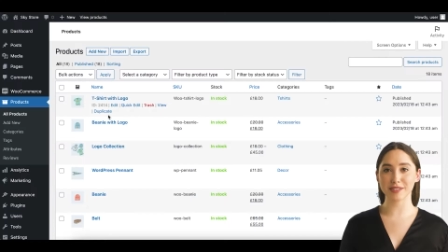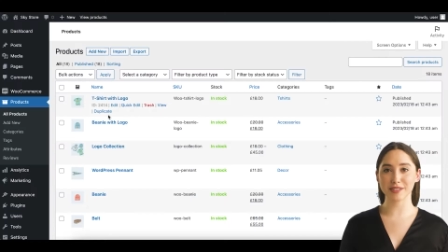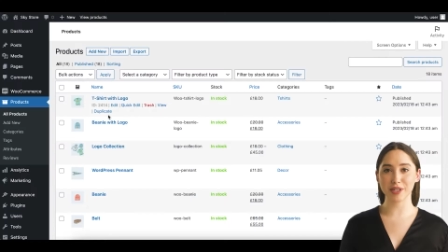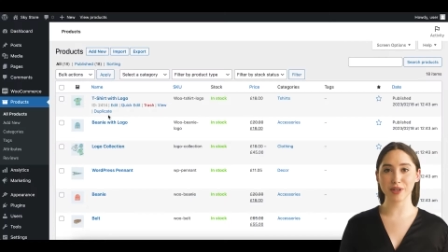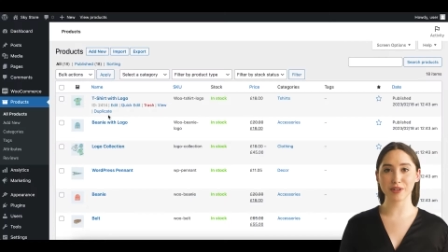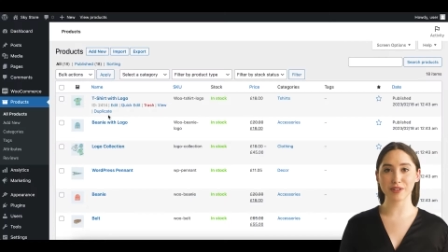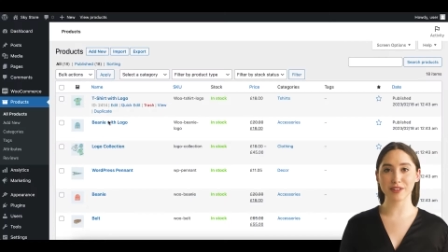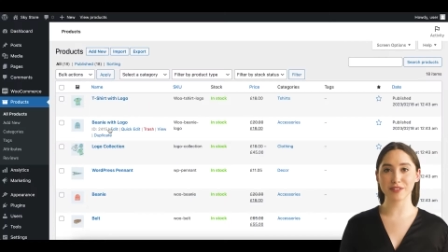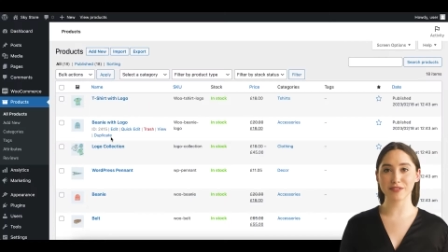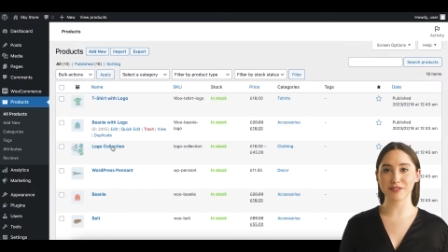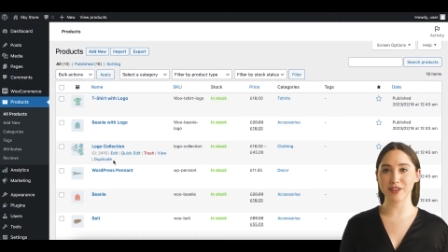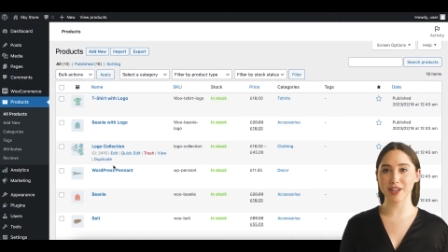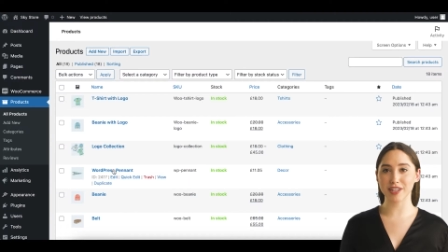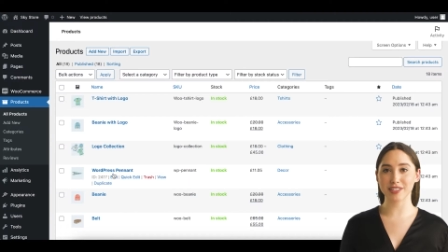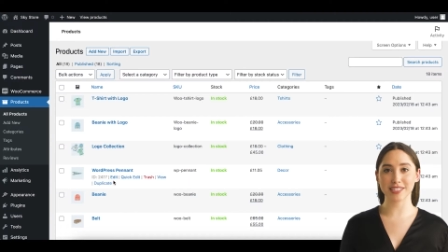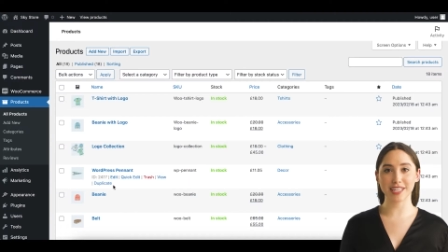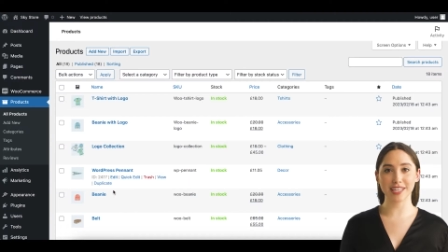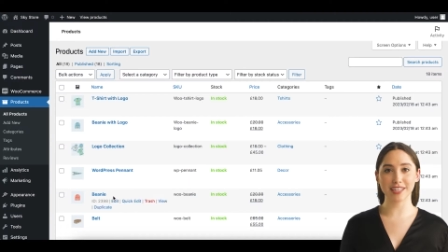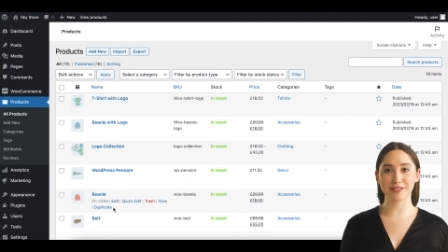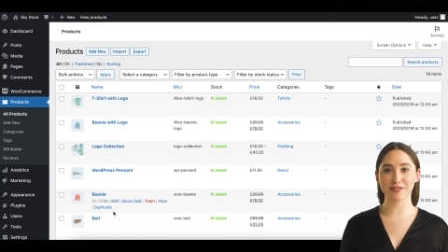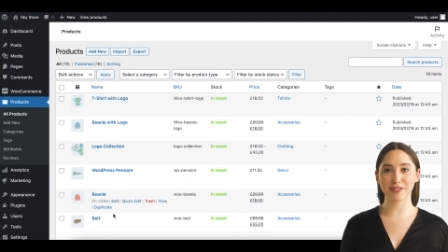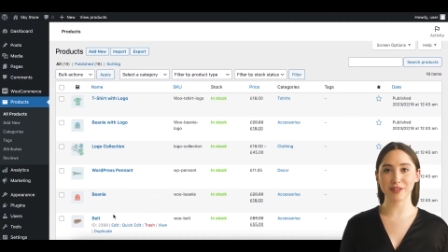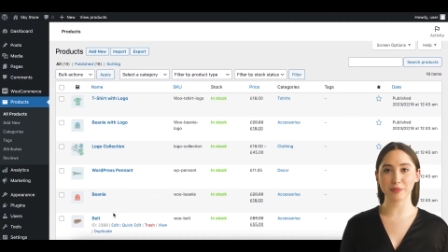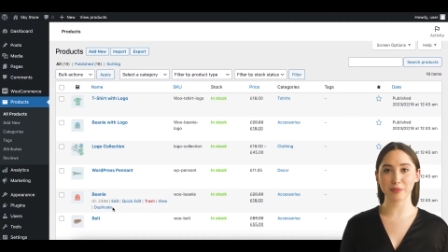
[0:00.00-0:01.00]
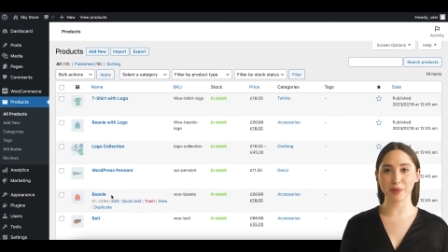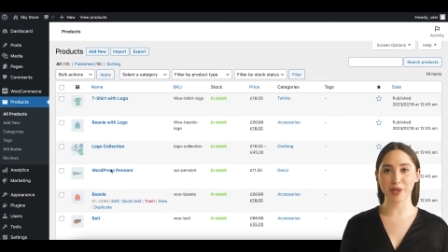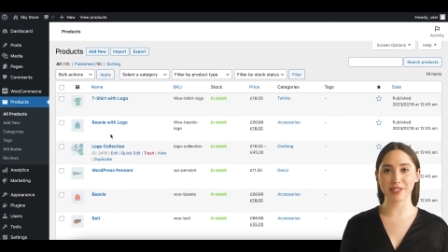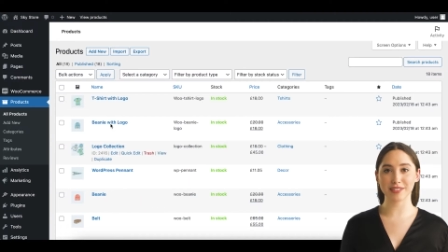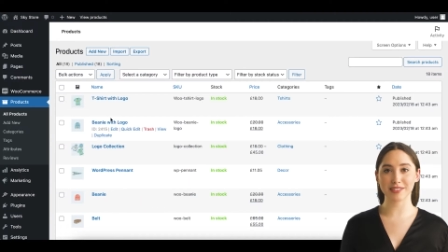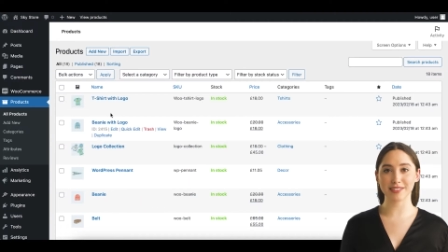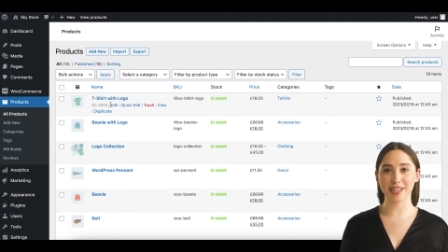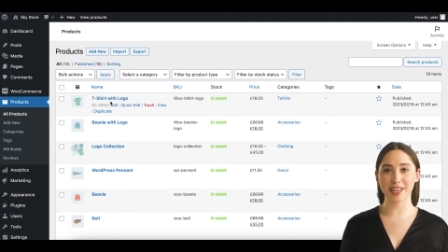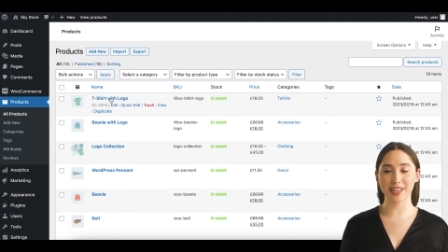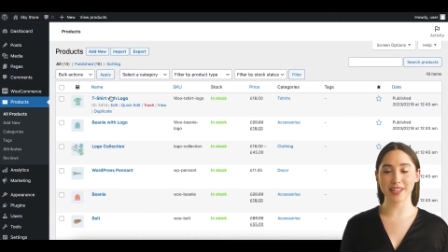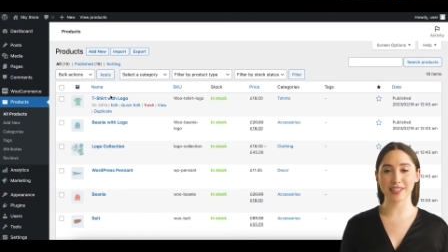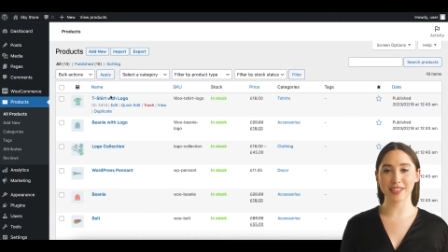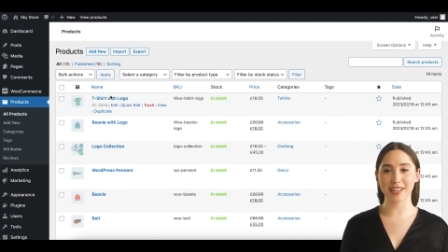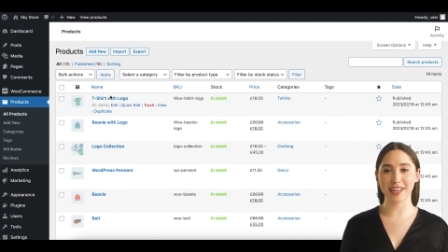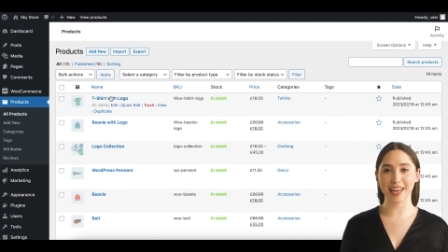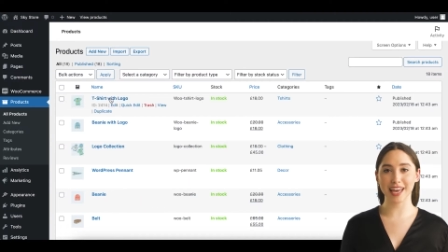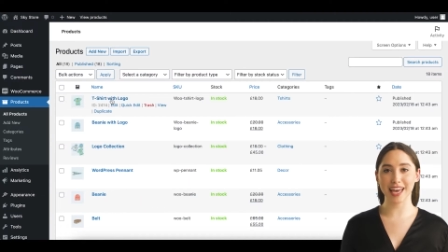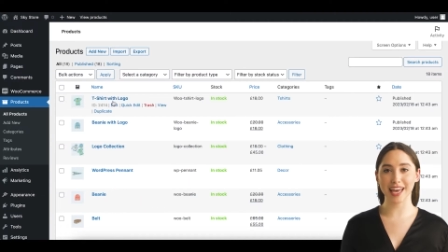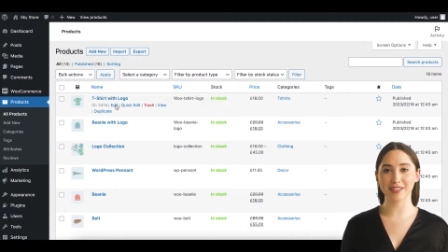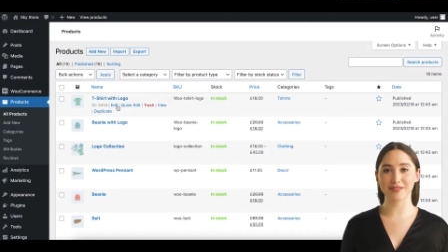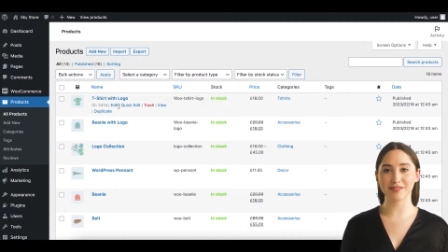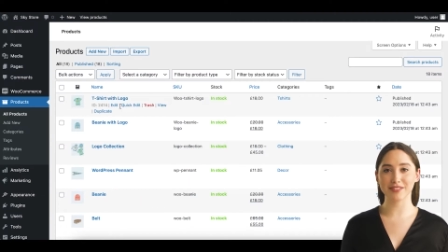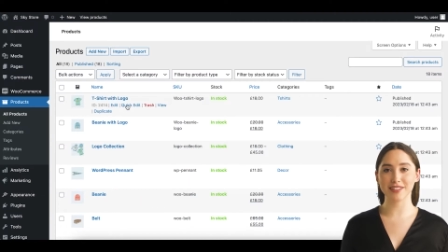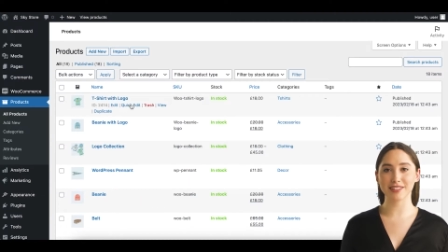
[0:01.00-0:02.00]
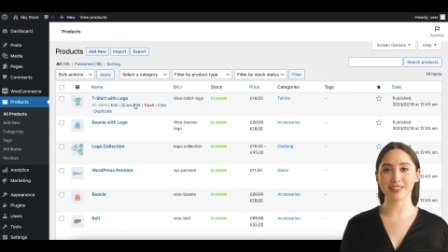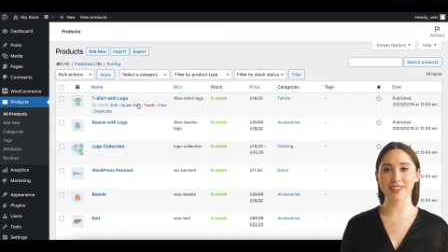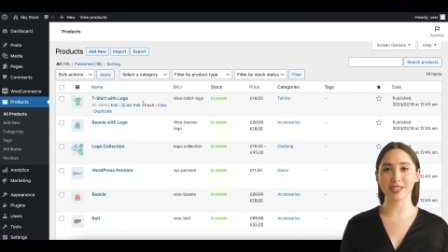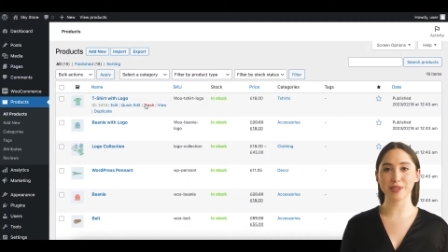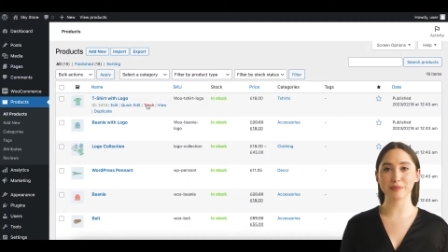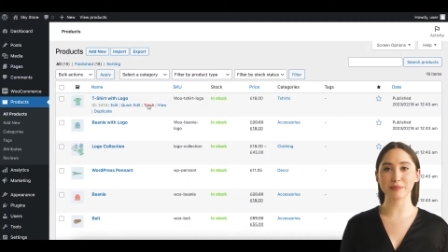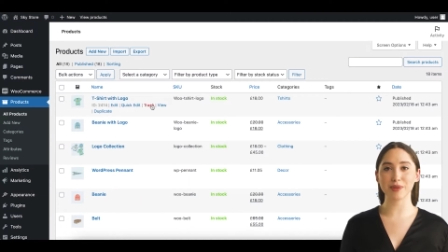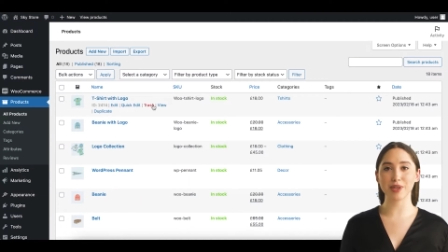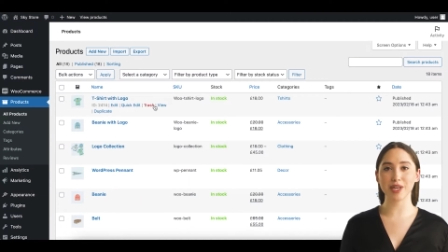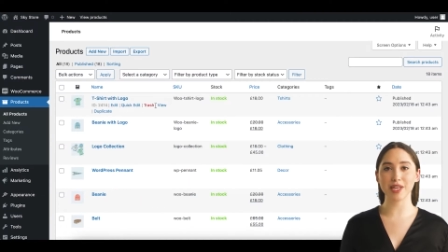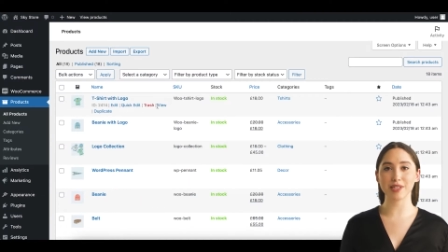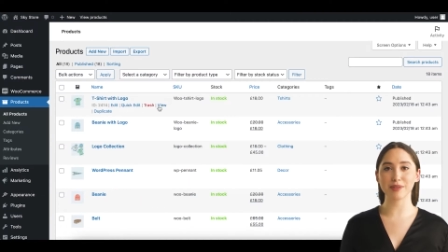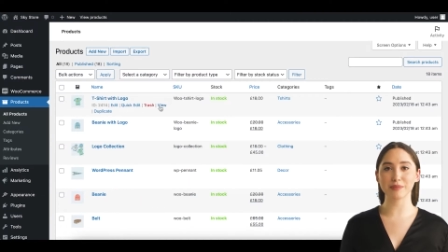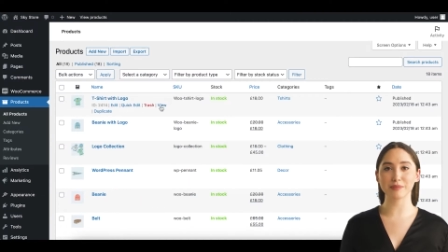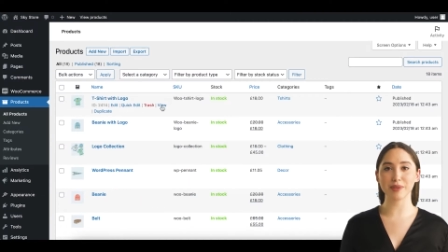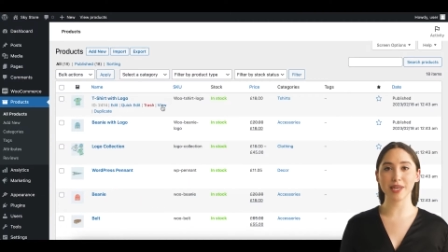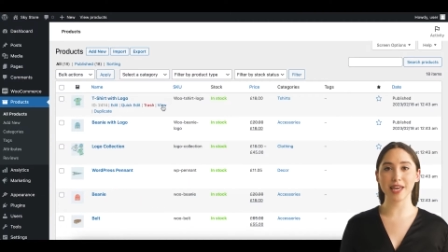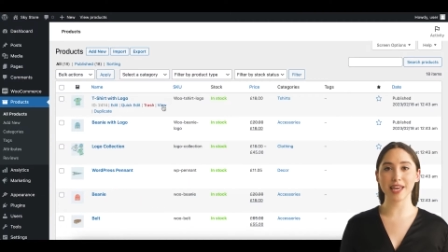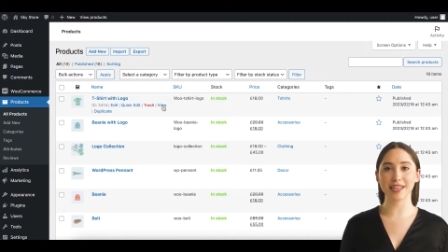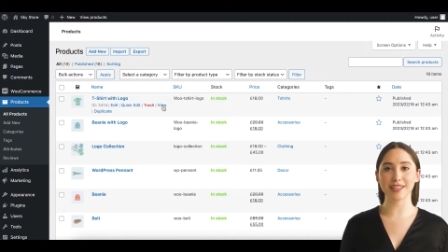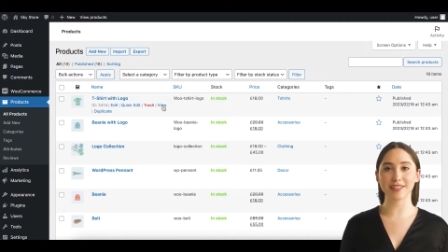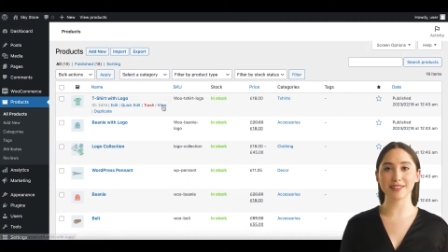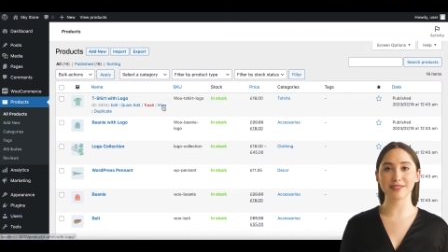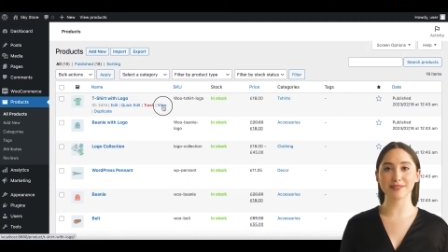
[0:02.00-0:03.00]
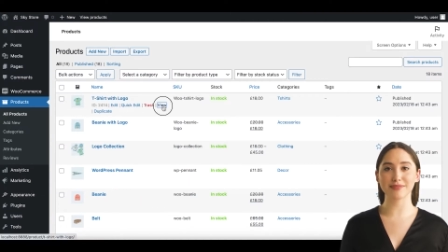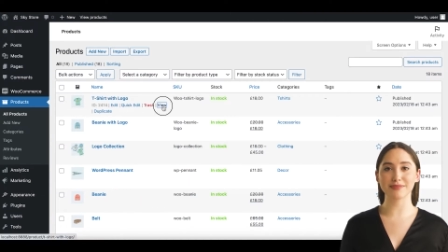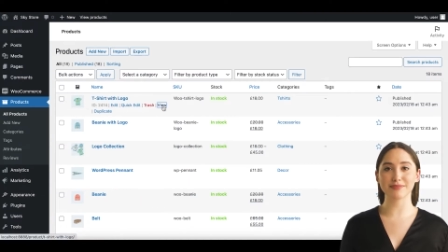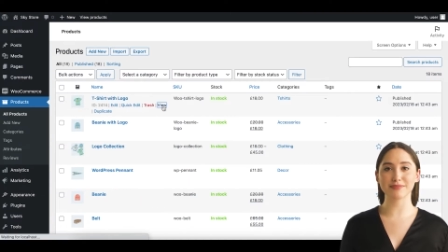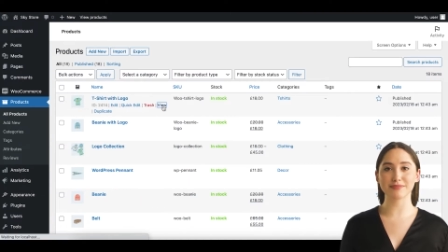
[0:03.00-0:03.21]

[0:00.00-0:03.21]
go to the front end of your website and visit a product page.